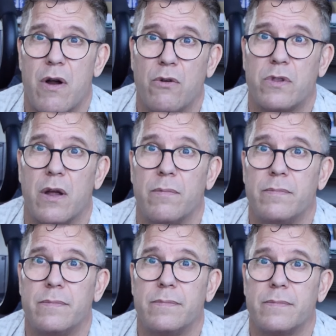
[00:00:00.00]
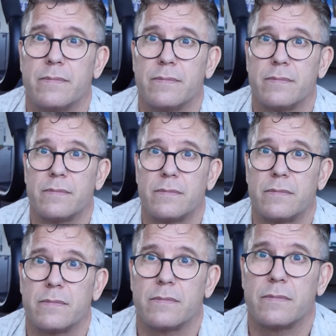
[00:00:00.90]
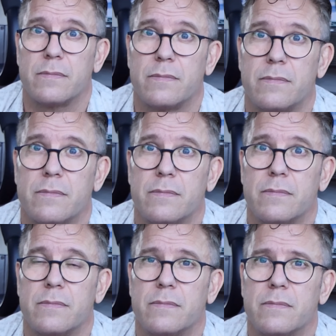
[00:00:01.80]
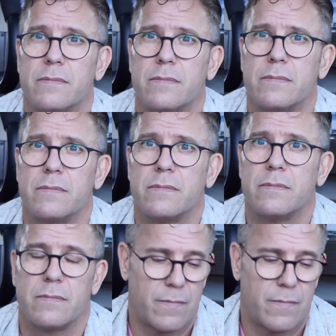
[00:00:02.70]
are out there. What's the difference between the tall and the small?